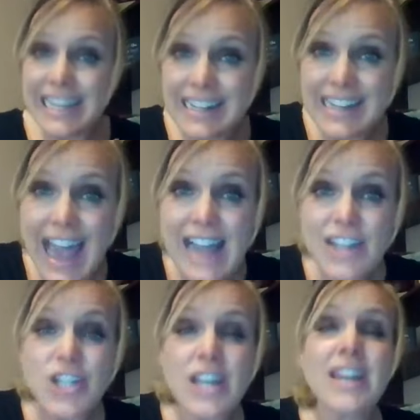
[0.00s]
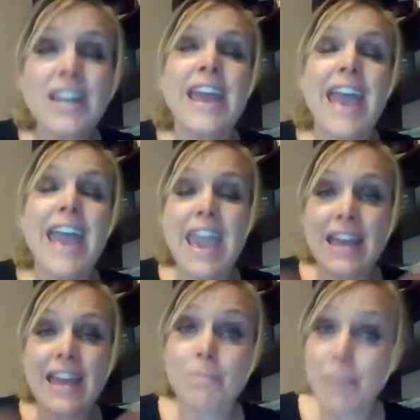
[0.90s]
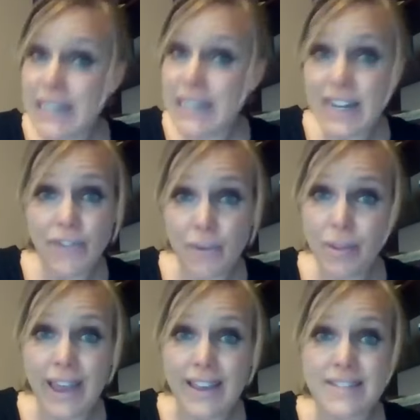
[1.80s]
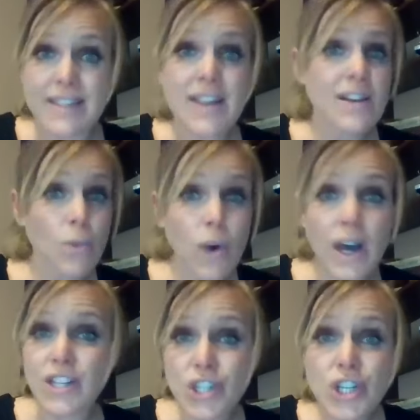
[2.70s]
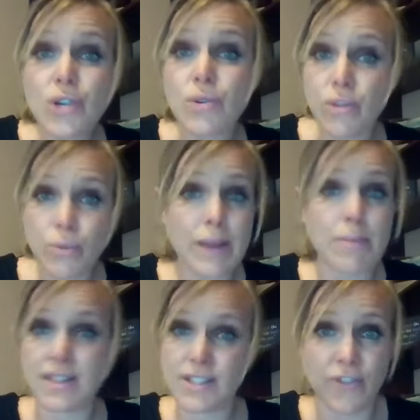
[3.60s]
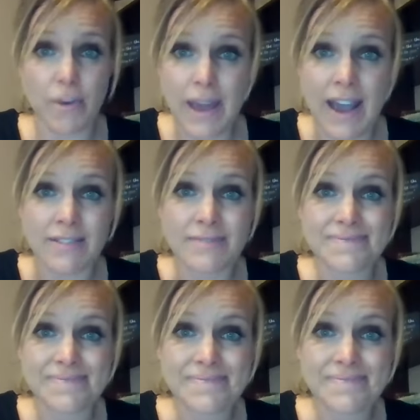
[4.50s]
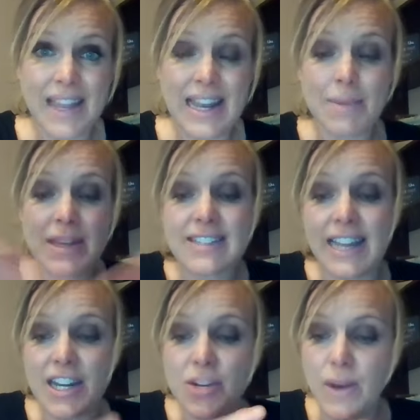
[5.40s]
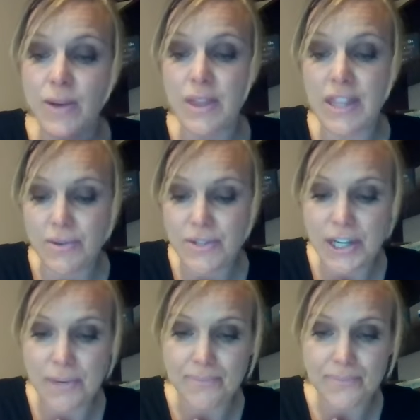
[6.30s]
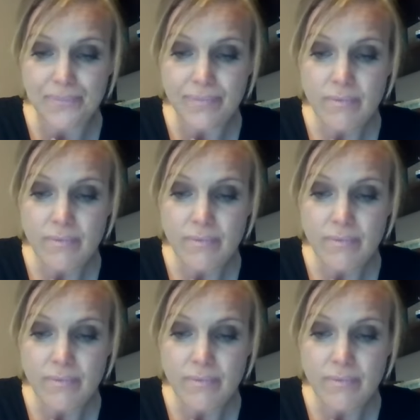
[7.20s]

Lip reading: get into action, and be in a different place 1, 2, 3 months from now. And I'm excited to run with you. So,